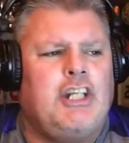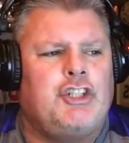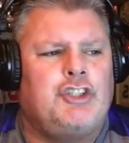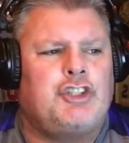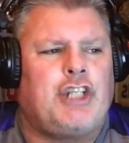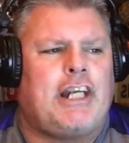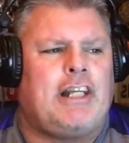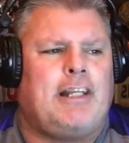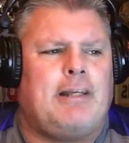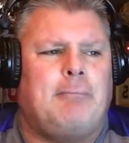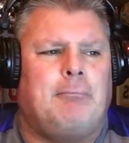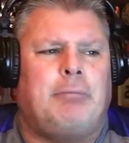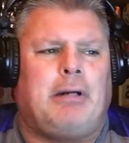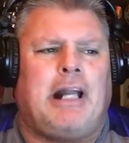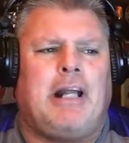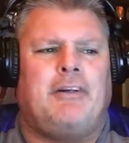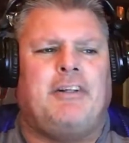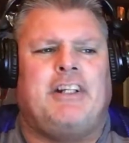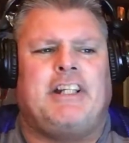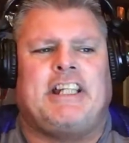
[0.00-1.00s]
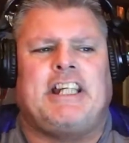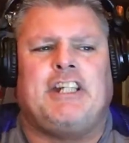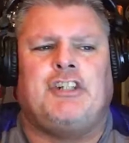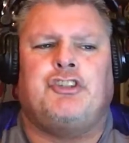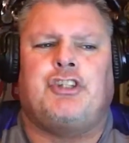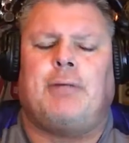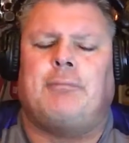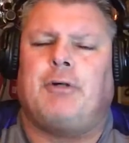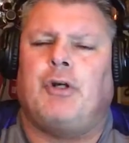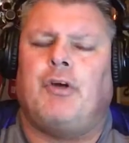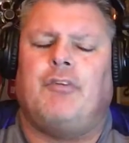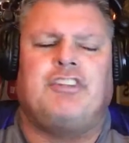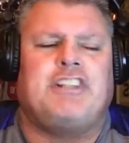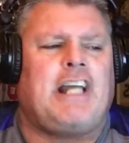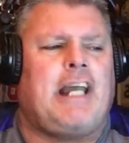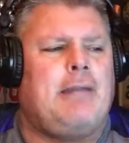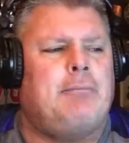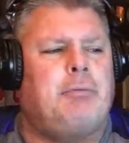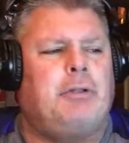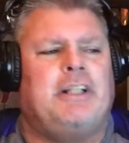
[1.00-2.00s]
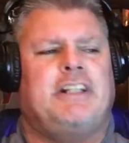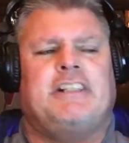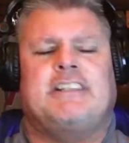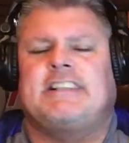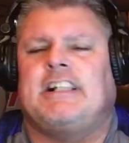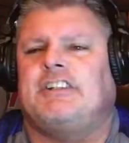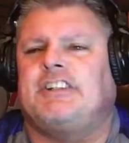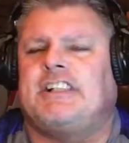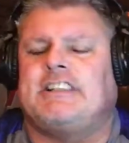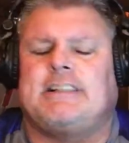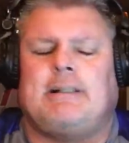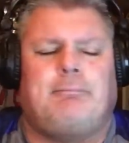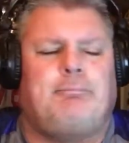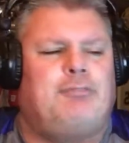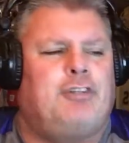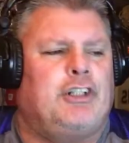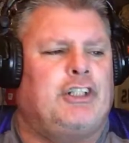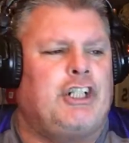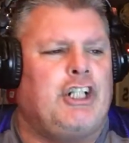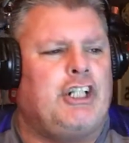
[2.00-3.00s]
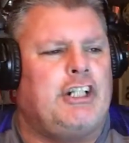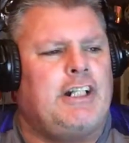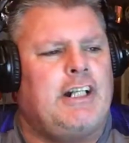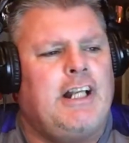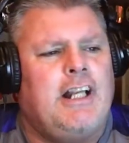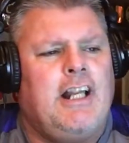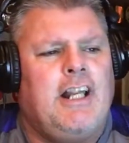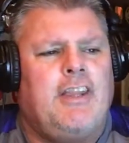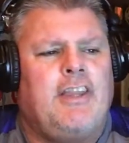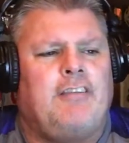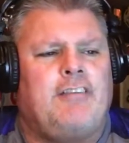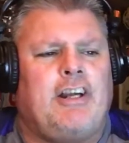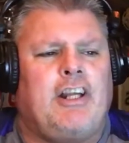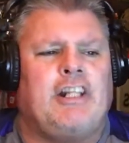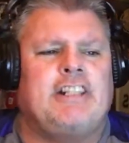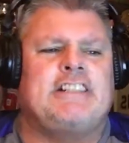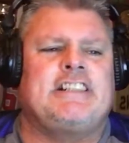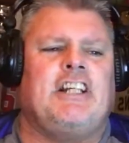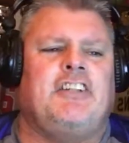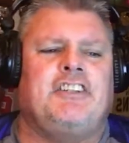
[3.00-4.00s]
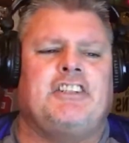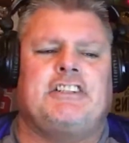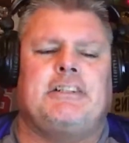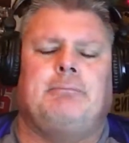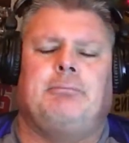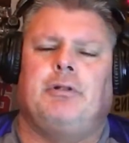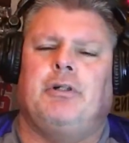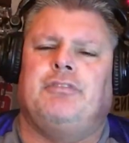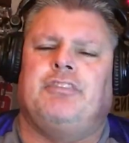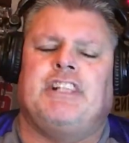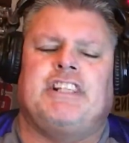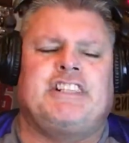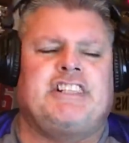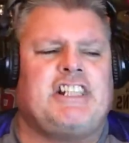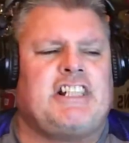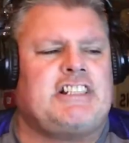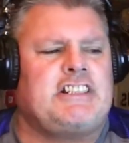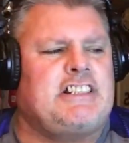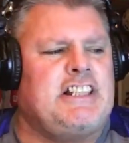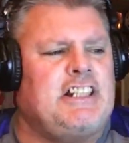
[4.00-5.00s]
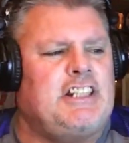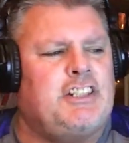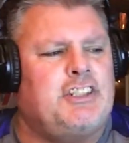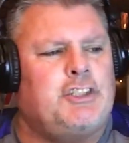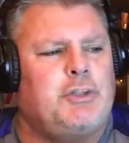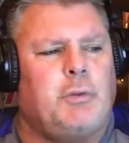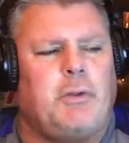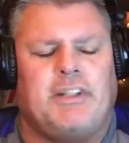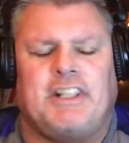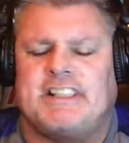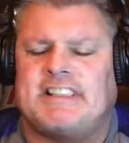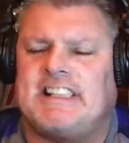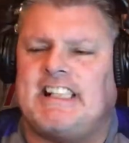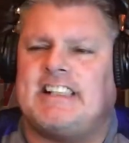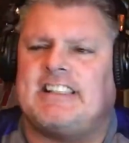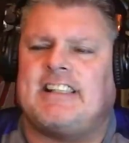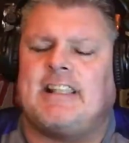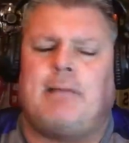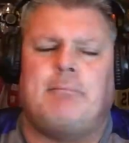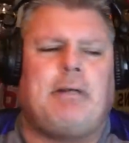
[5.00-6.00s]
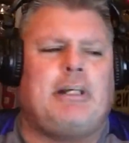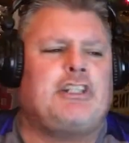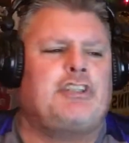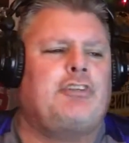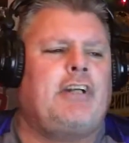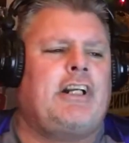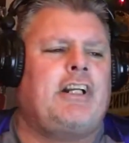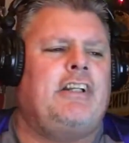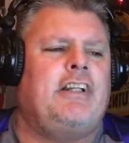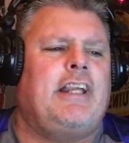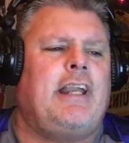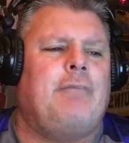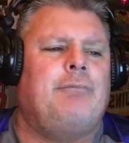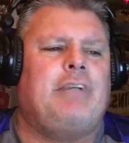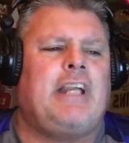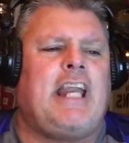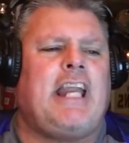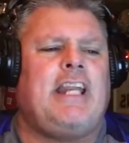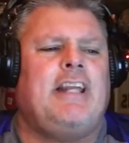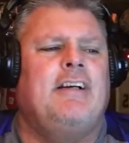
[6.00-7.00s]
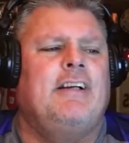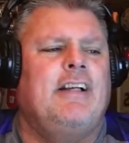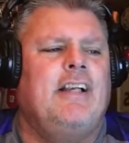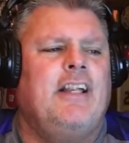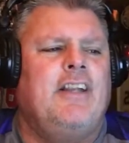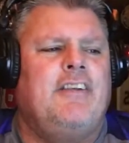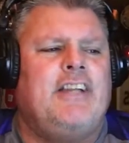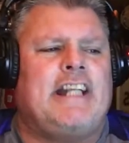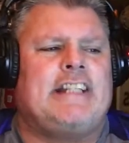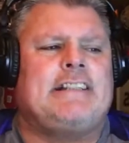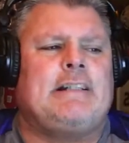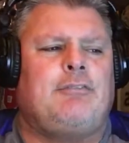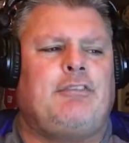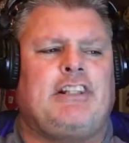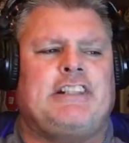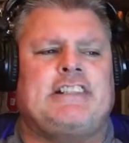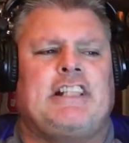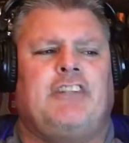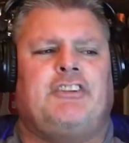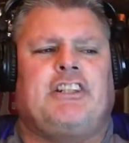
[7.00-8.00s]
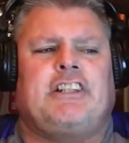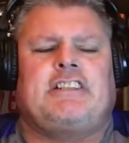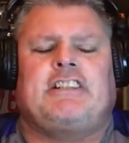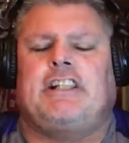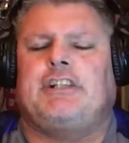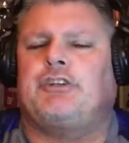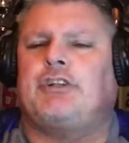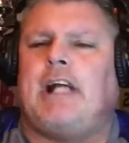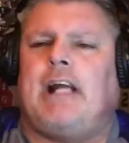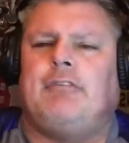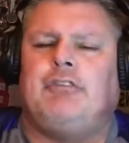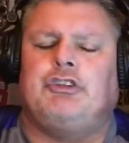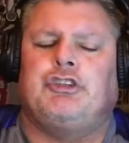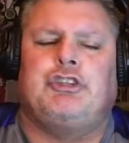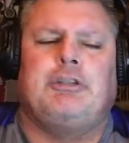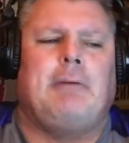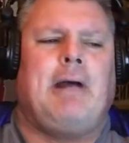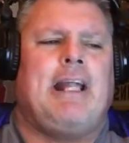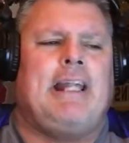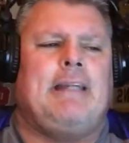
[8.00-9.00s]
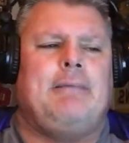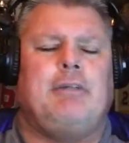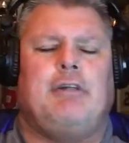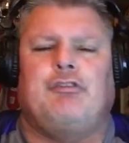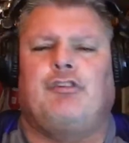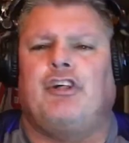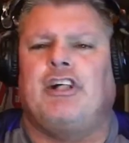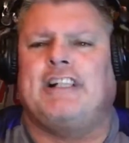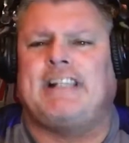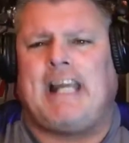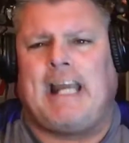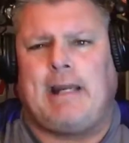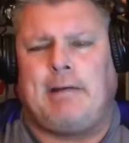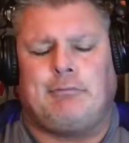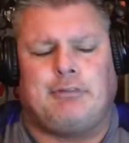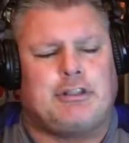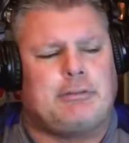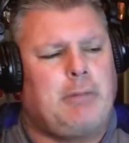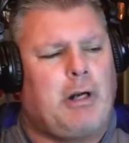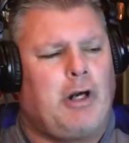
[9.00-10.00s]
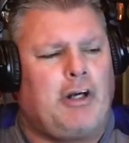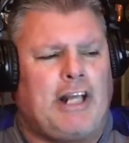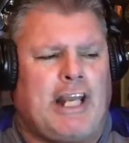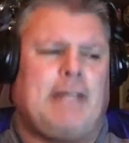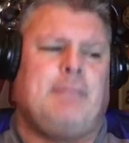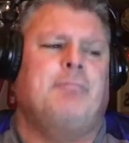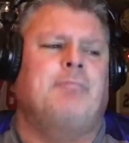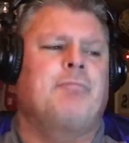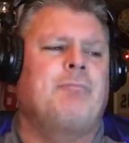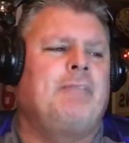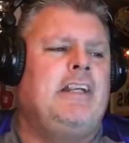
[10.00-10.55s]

Jaylen Brown hit a key jumper in overtime, putting the Celtics up for good. The Red Hot Celtics improved to 16-2 on the season, the best record in the NBA. Next up for the Celtics, they travel to Miami for a game tomorrow night.